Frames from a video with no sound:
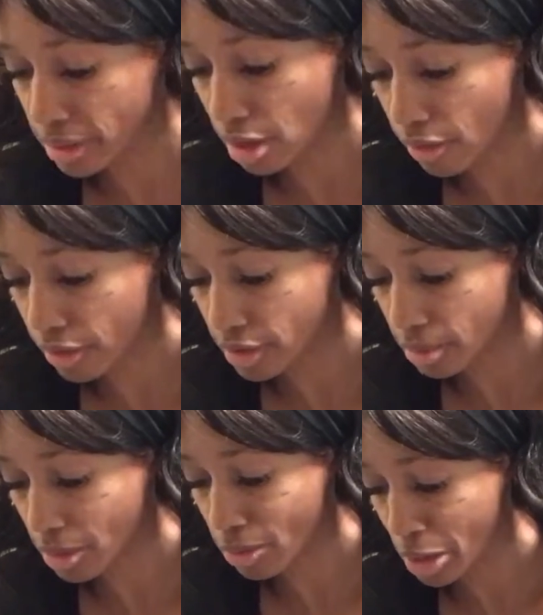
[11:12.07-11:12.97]
myself because
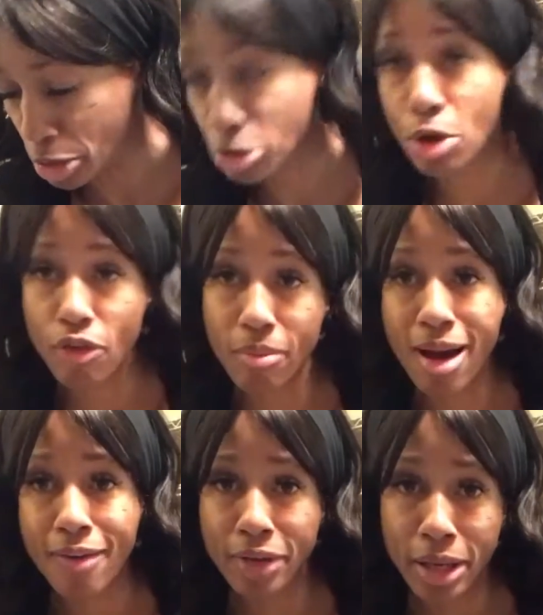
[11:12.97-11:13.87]
I'm getting ready to stuff
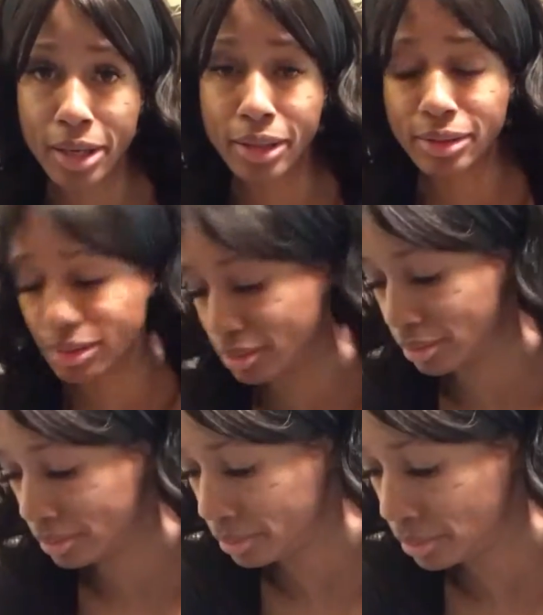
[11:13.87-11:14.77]
my face.
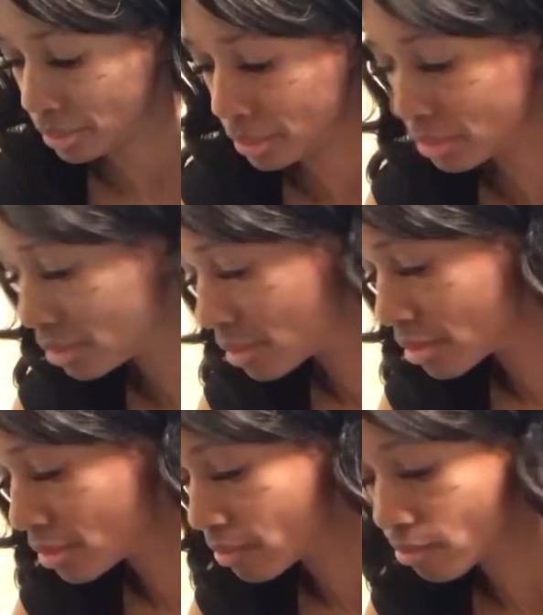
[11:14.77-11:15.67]
So
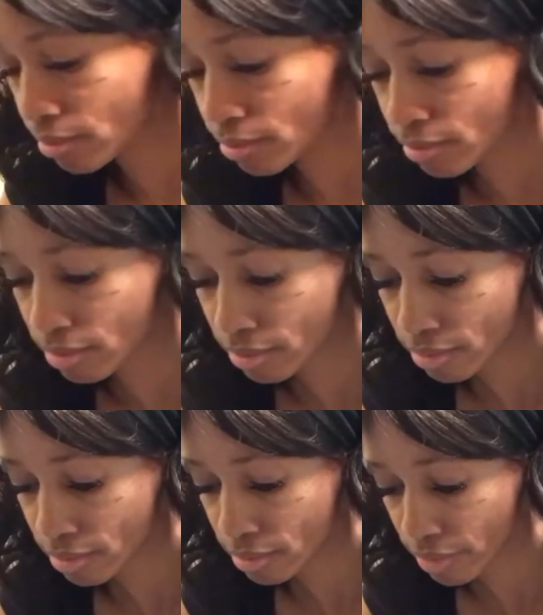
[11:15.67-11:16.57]
I'm
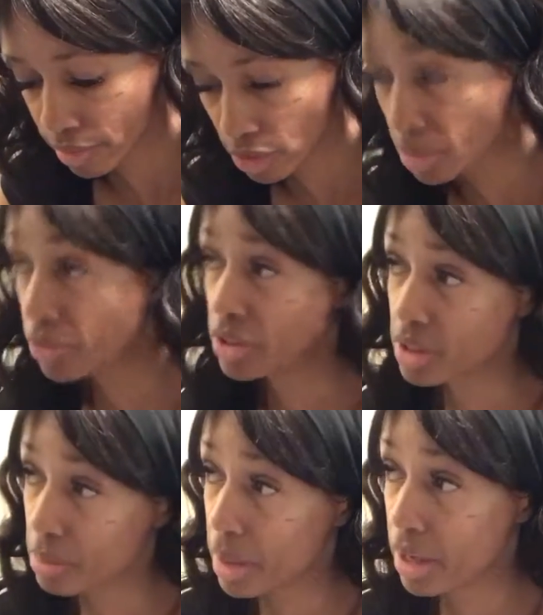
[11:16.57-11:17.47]
going to finish
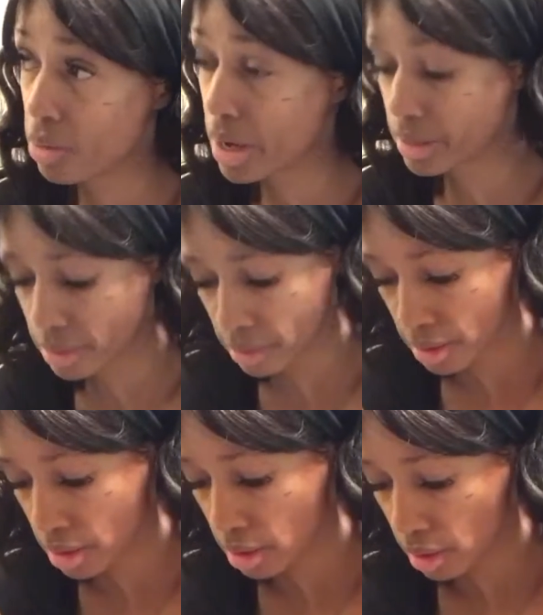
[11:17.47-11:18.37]
eating my egg whites.
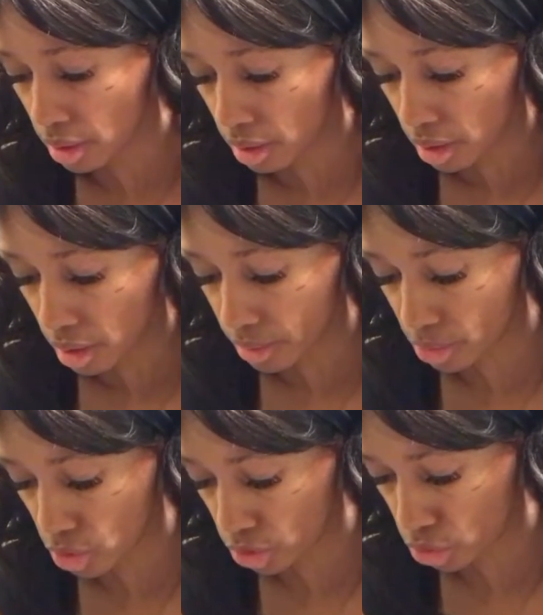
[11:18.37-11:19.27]
I'm
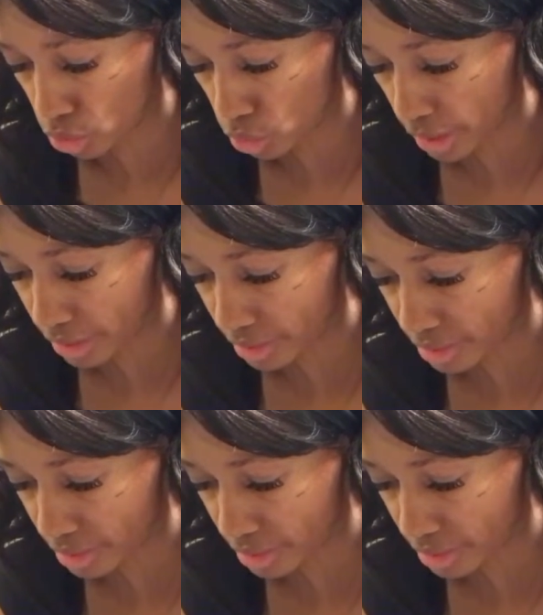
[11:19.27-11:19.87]
going to let